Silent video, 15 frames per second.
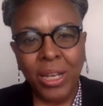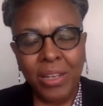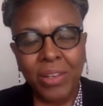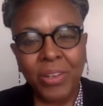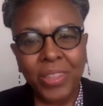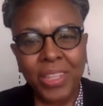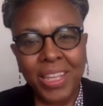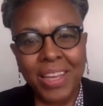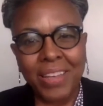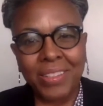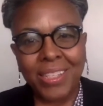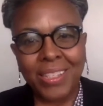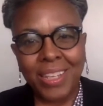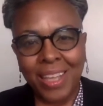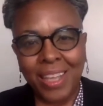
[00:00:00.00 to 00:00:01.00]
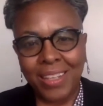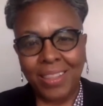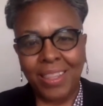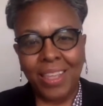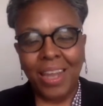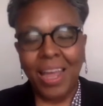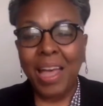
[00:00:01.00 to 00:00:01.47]
right here at the
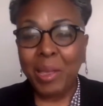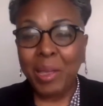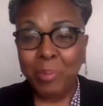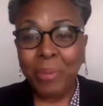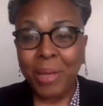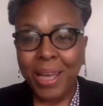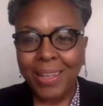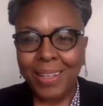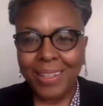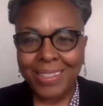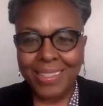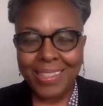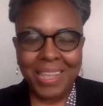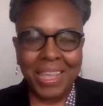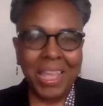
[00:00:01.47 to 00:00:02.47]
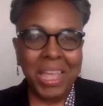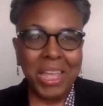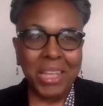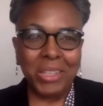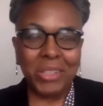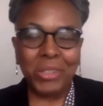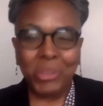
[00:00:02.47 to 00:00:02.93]
outset that I am biased,
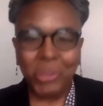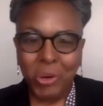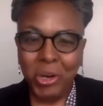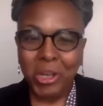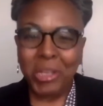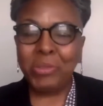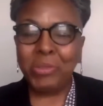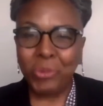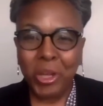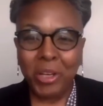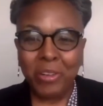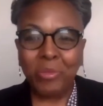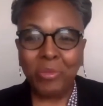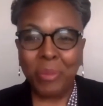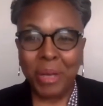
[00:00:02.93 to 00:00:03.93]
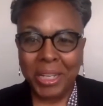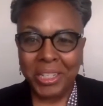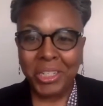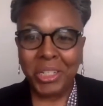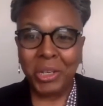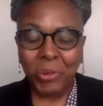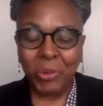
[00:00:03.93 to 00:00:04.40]
and Zora is one of my
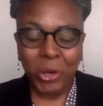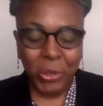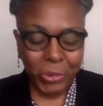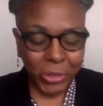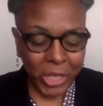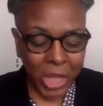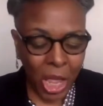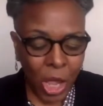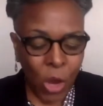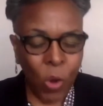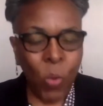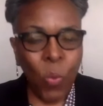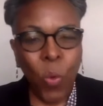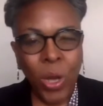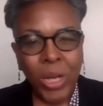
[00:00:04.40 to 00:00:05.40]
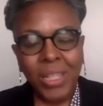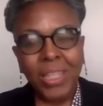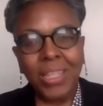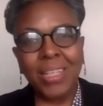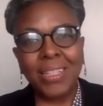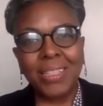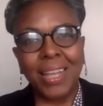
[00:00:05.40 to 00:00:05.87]
sheroes. One
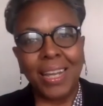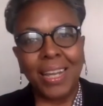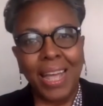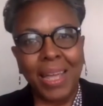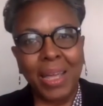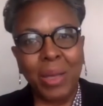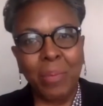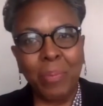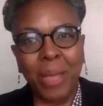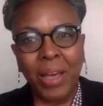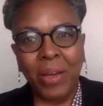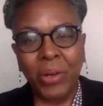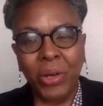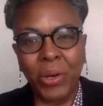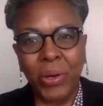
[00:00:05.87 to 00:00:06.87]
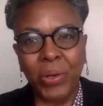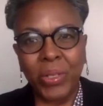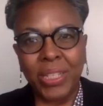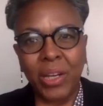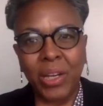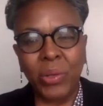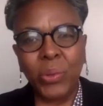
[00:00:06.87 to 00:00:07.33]
of the things I like about her
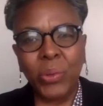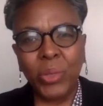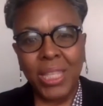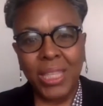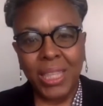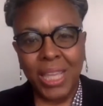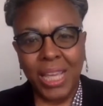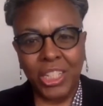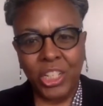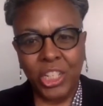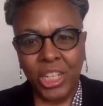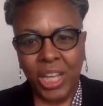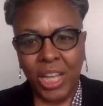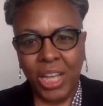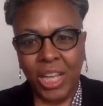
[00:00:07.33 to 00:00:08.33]
is not only that